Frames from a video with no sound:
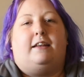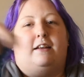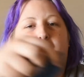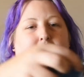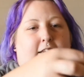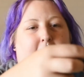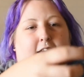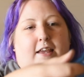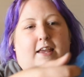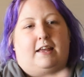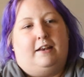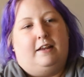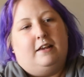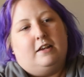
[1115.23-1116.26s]
I,
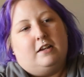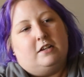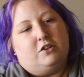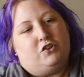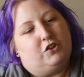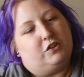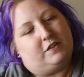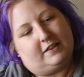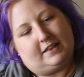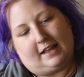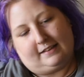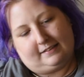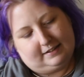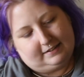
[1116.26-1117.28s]
again, just did
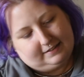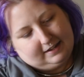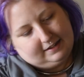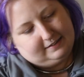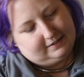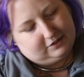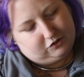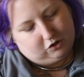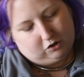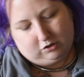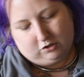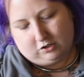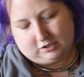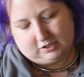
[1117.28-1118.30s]
that zigzag stitch
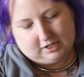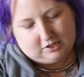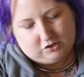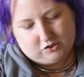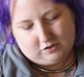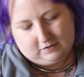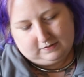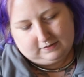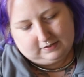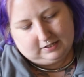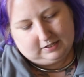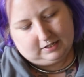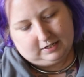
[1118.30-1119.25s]
all along the edges,